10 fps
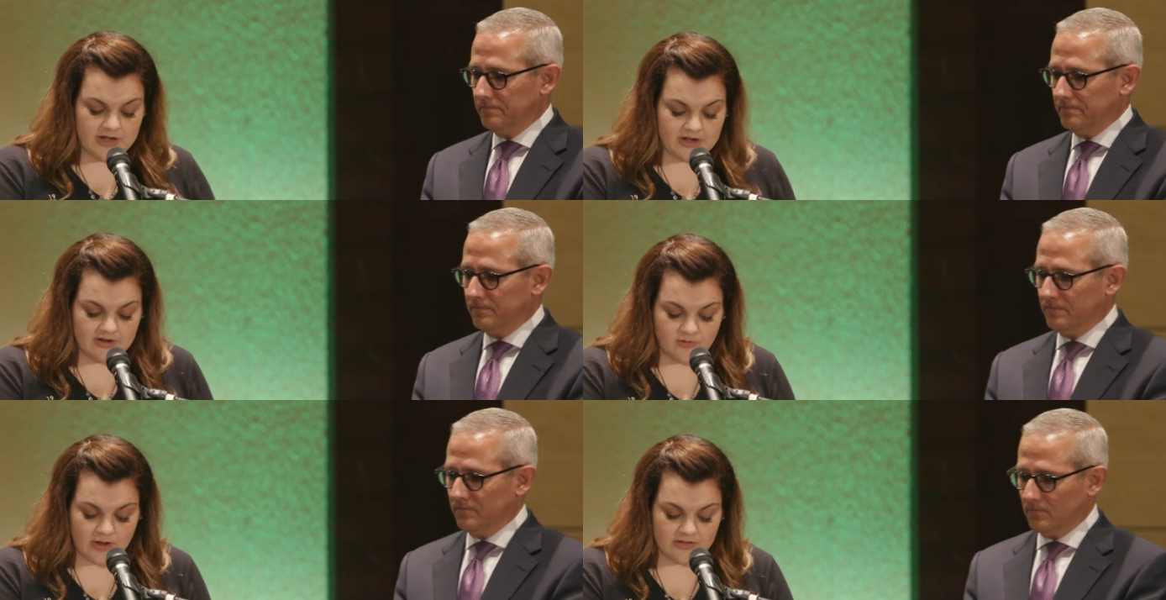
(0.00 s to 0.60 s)
Speaker 1: Mary
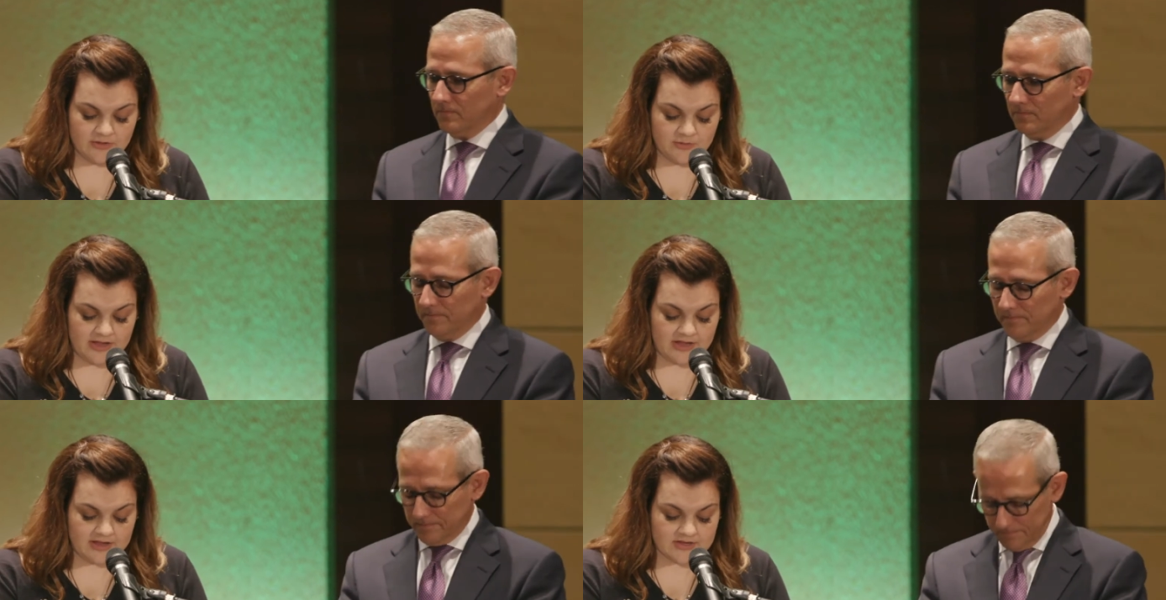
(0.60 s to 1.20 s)
of
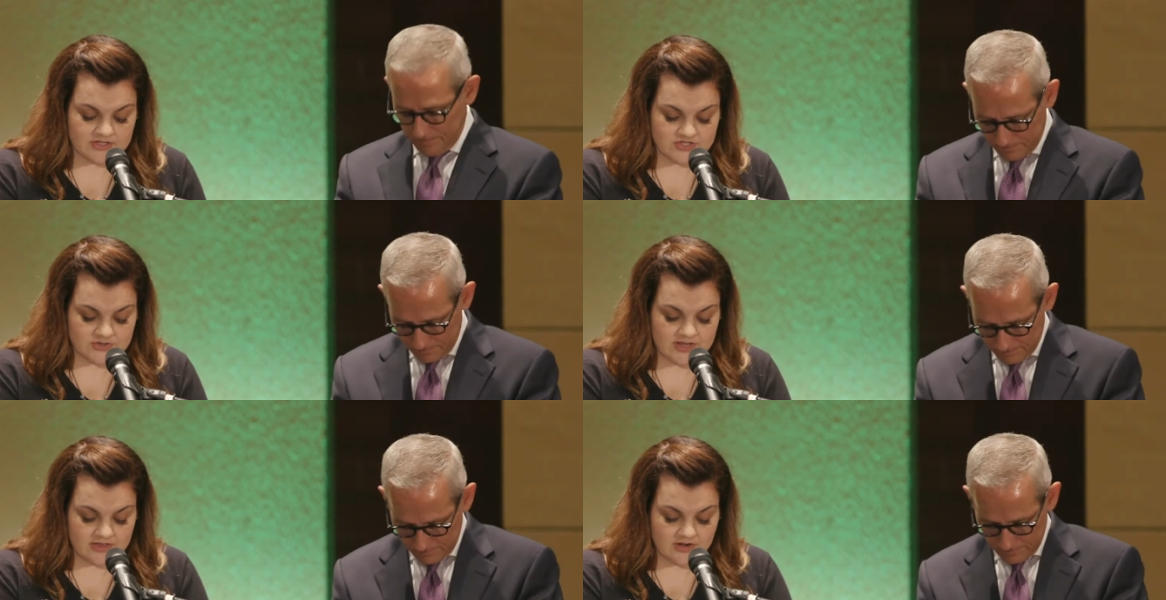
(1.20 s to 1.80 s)
Guadalupe,
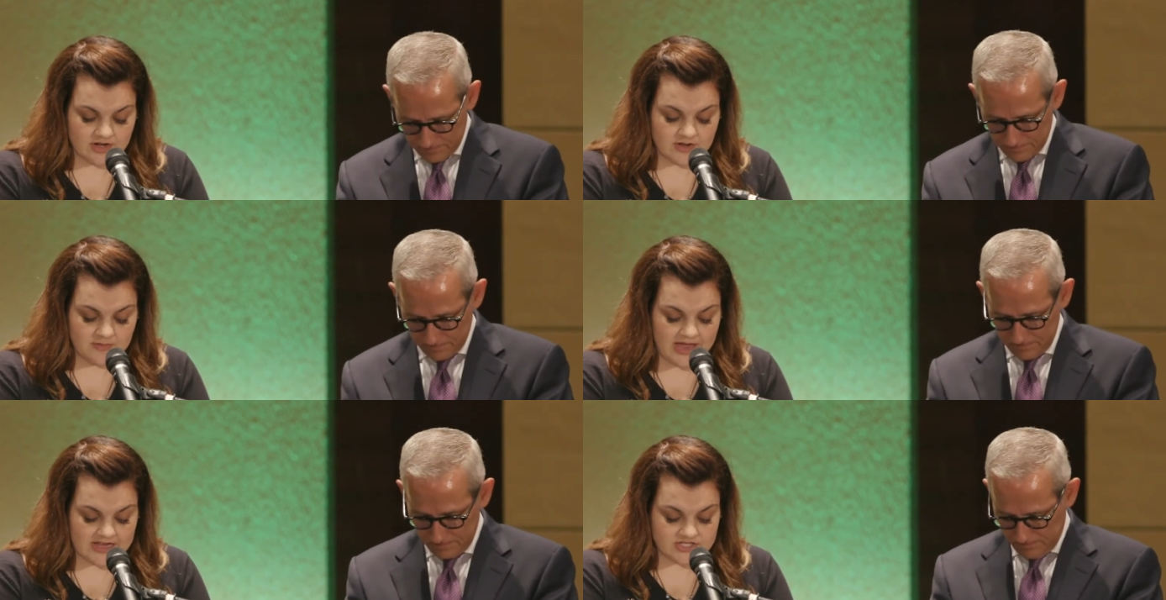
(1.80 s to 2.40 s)
strengthen our
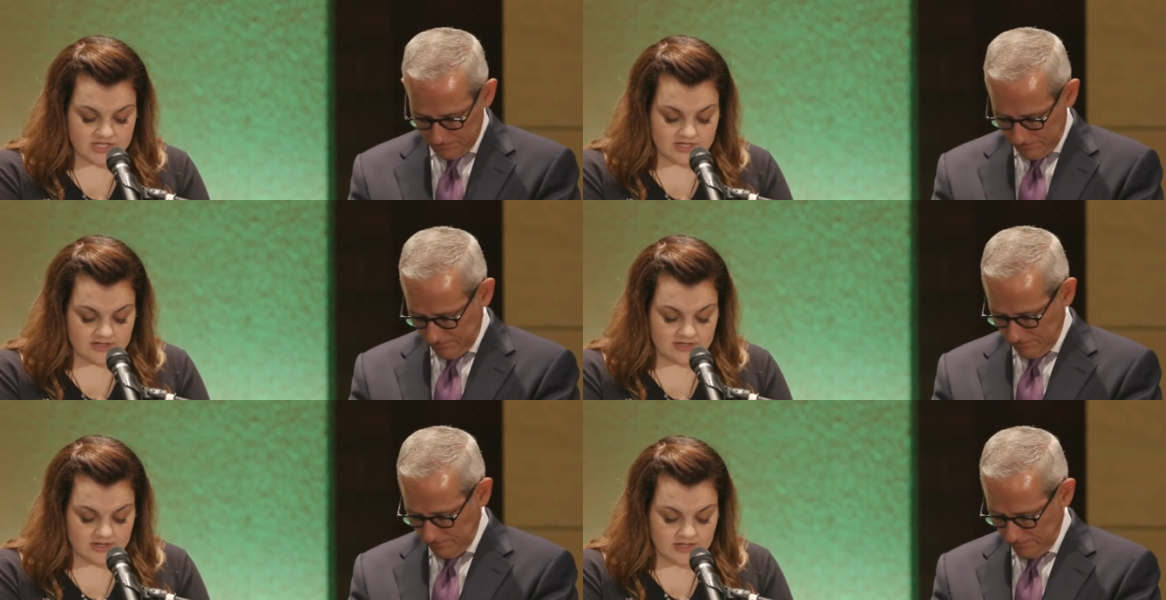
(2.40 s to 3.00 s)

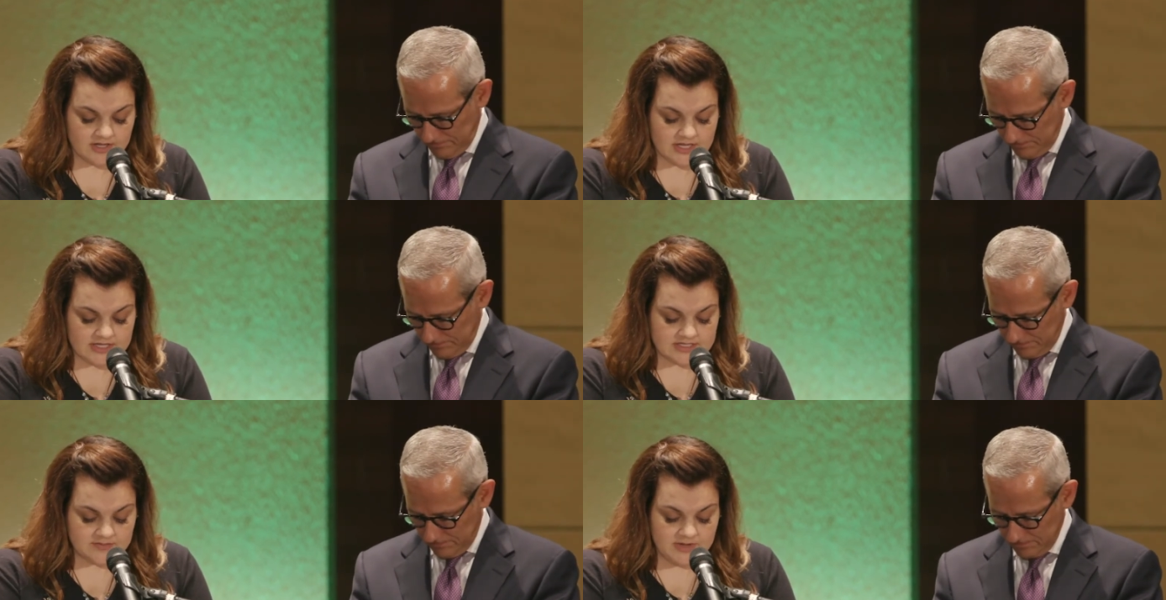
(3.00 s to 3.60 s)
compassion
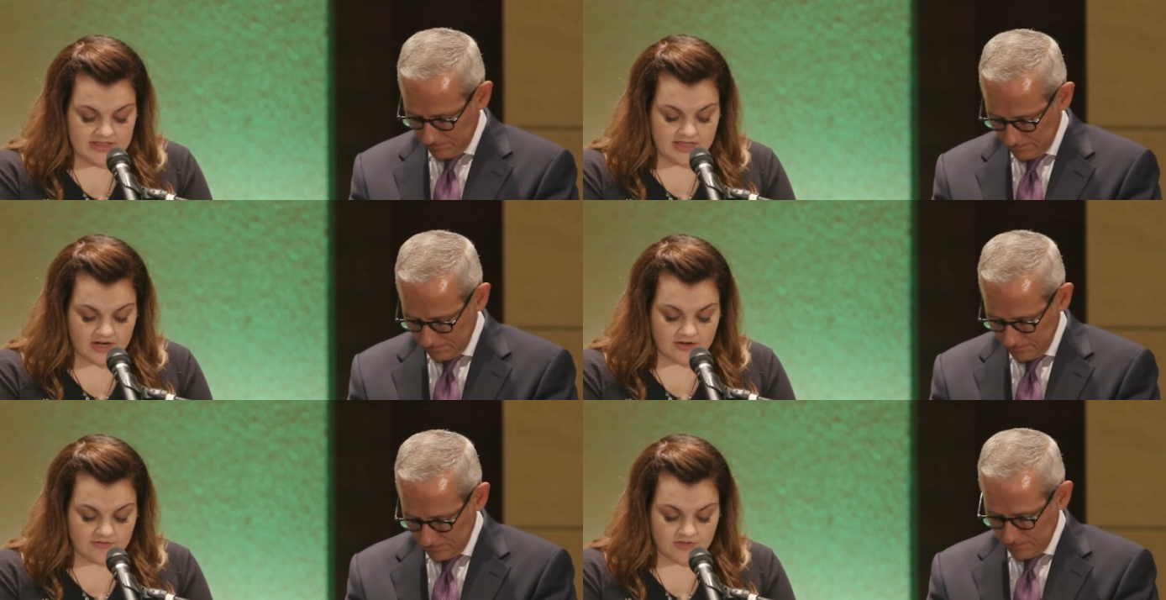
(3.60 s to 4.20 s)
to be
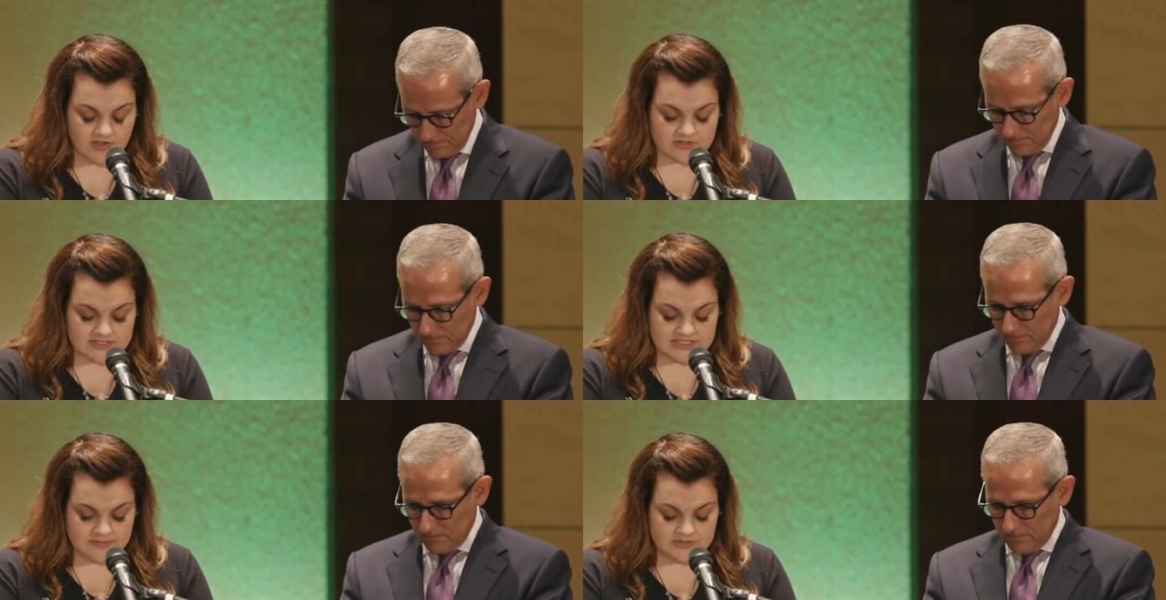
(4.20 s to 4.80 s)
there for those
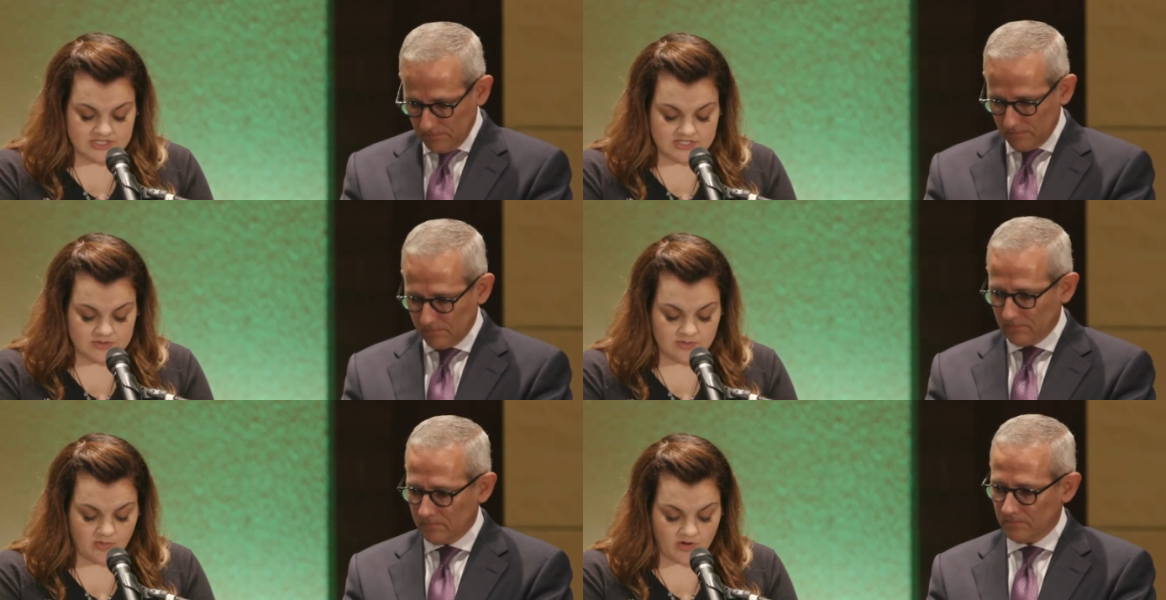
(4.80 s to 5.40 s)
tempted
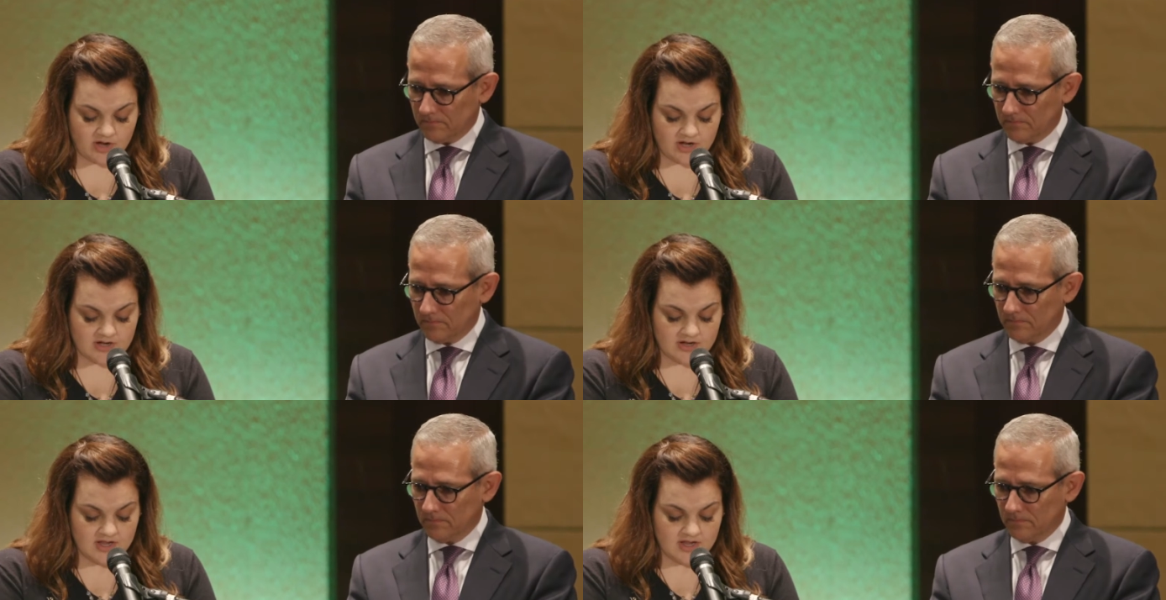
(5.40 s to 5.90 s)
to abort,